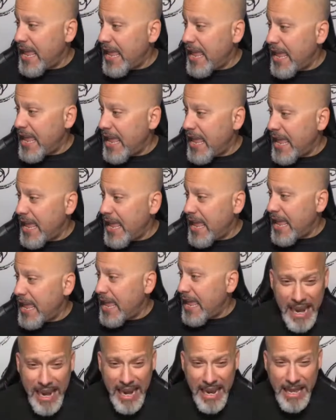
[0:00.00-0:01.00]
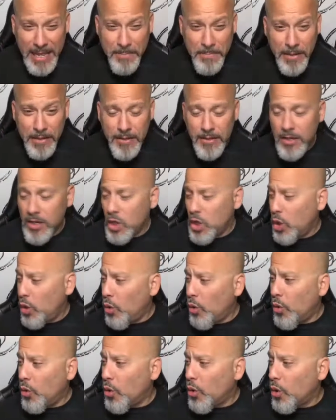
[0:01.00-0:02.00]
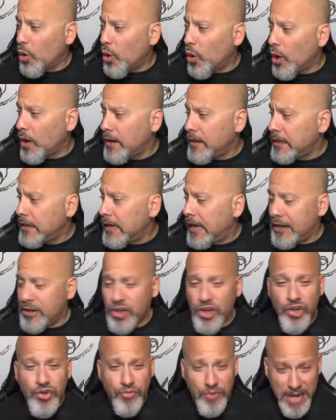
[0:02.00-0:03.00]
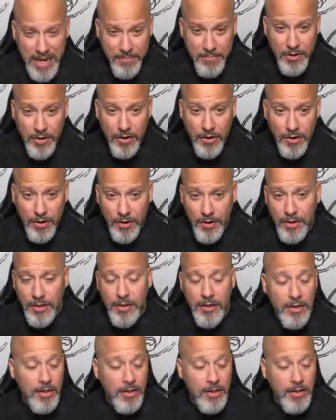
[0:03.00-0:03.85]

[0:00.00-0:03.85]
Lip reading: Ecamm or a StreamYard.